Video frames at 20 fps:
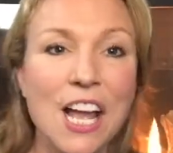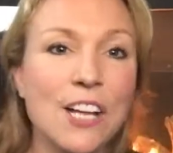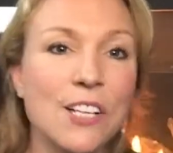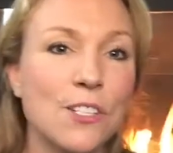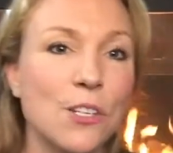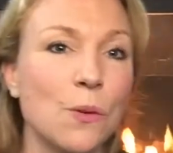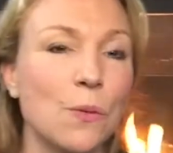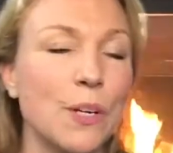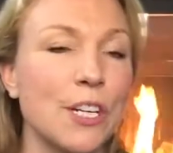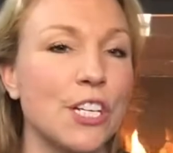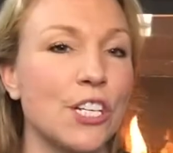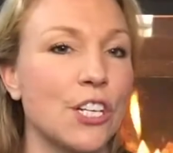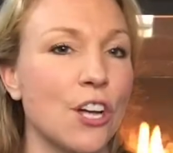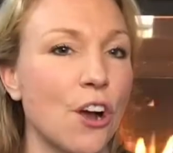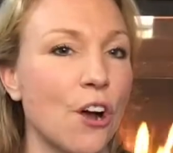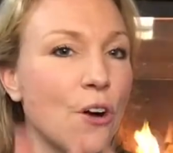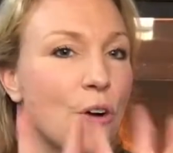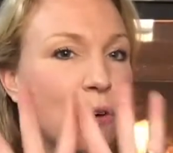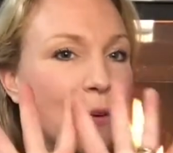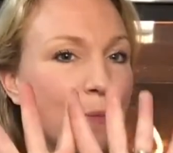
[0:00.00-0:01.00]
So we
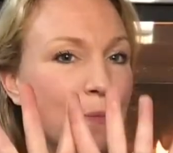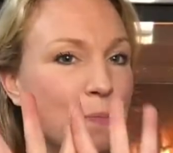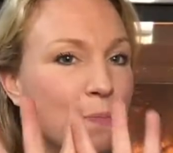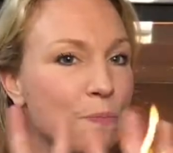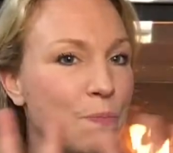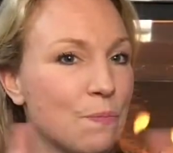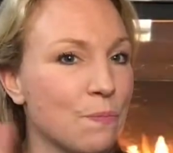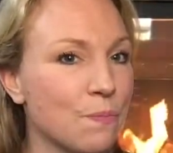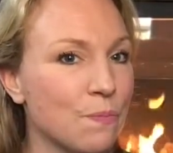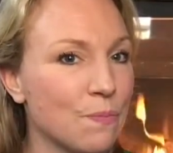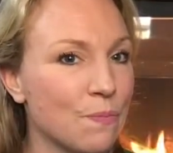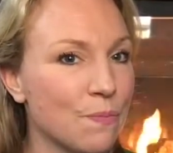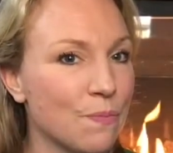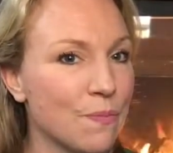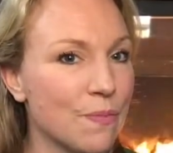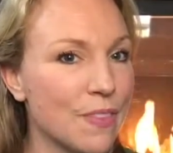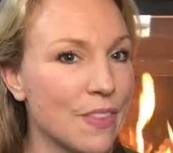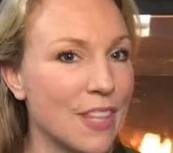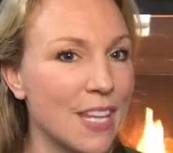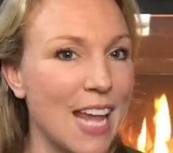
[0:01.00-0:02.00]
show
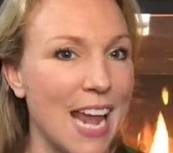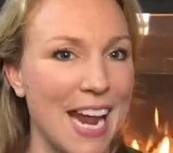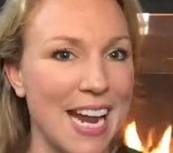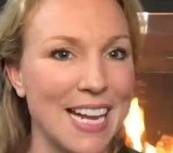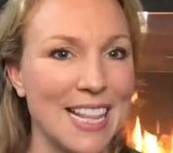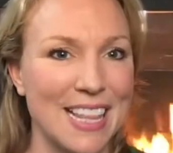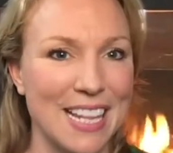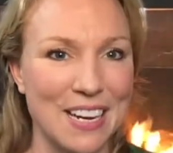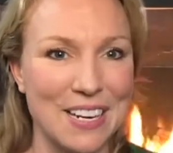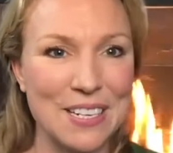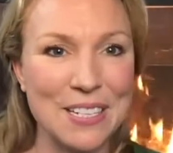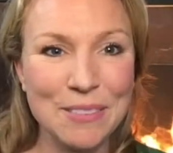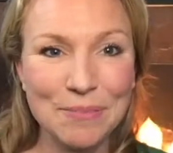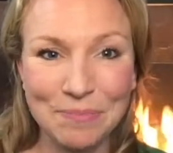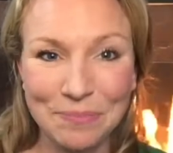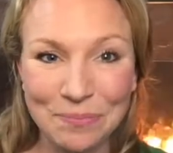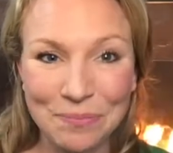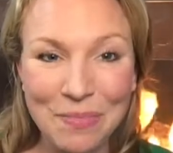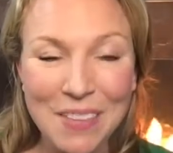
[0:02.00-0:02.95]
the 8 there.